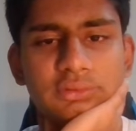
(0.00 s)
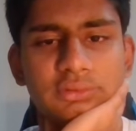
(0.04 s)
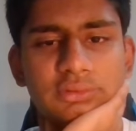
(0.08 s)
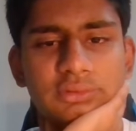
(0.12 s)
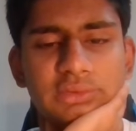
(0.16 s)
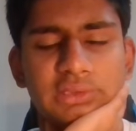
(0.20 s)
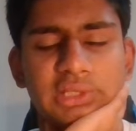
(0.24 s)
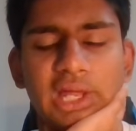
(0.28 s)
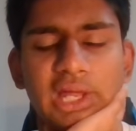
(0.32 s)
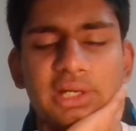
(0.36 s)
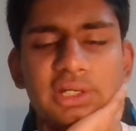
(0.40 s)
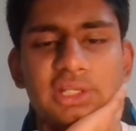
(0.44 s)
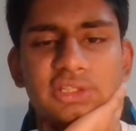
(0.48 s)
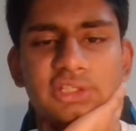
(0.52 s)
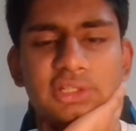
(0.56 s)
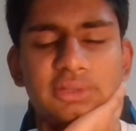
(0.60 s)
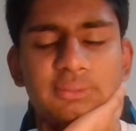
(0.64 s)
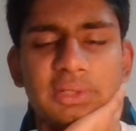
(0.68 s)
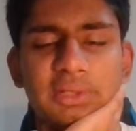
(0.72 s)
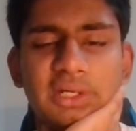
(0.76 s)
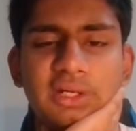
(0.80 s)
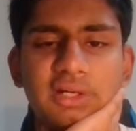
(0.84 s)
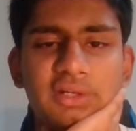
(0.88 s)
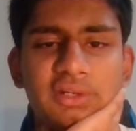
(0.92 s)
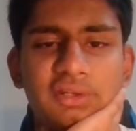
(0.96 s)
That doesn't
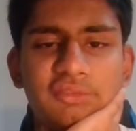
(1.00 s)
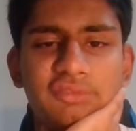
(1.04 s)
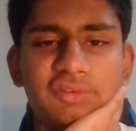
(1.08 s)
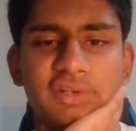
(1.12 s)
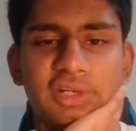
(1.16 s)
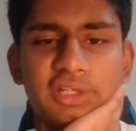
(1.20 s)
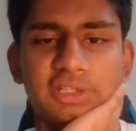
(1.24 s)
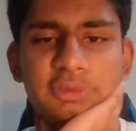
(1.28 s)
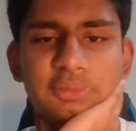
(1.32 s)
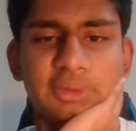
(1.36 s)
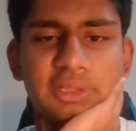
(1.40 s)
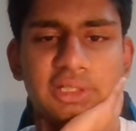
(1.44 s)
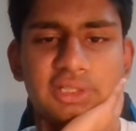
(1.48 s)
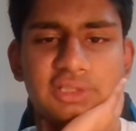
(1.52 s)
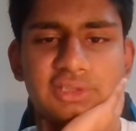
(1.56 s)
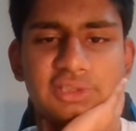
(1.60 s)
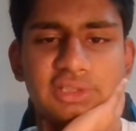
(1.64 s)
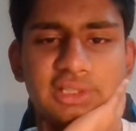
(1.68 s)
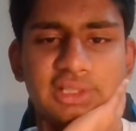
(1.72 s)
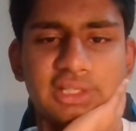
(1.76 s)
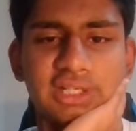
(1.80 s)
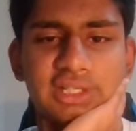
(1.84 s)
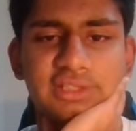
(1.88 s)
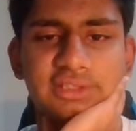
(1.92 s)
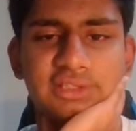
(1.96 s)
make a difference because the
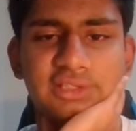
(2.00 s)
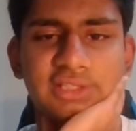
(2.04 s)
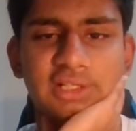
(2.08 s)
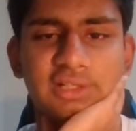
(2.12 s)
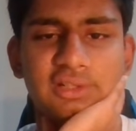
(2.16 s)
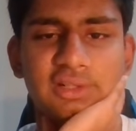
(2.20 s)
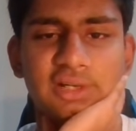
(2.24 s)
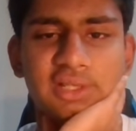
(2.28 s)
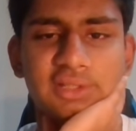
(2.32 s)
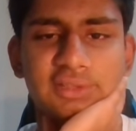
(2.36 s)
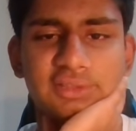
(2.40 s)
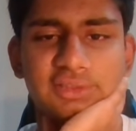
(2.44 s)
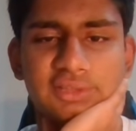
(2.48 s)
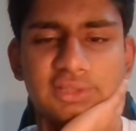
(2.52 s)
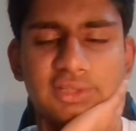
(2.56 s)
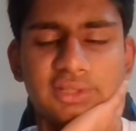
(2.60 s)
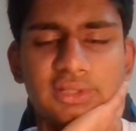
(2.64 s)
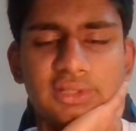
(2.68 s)
king still runs.